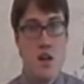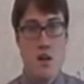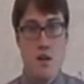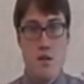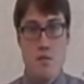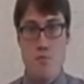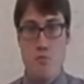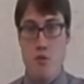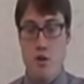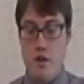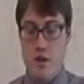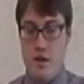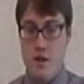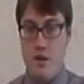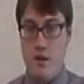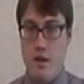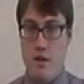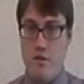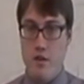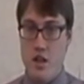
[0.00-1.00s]
Britain
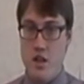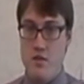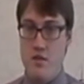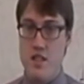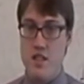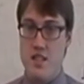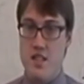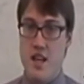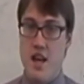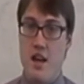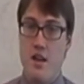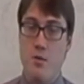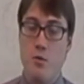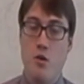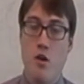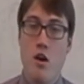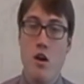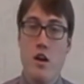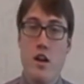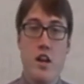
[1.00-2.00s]
in the event of his death. Well,
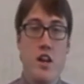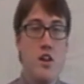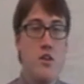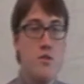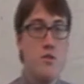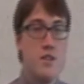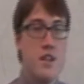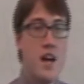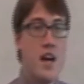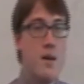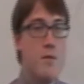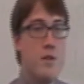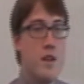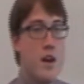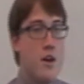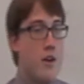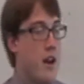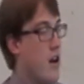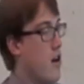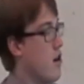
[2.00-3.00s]
Hardicanute died
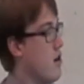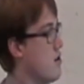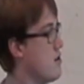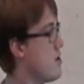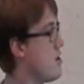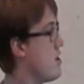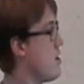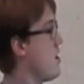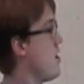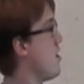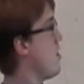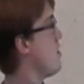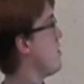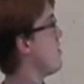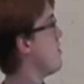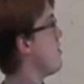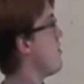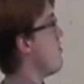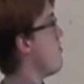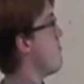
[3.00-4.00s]
without heirs.
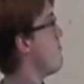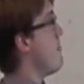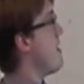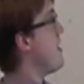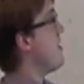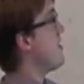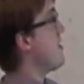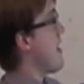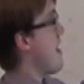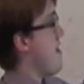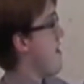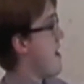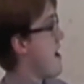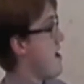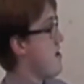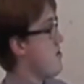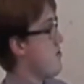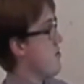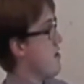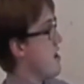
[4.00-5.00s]
So, based on
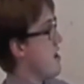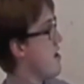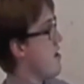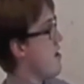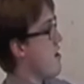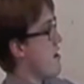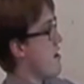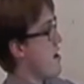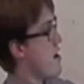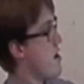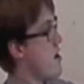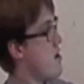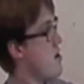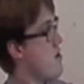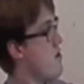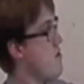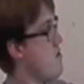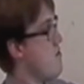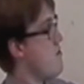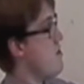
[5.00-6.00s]
that treaty,
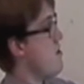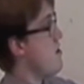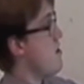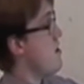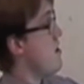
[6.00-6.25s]
Hardicanute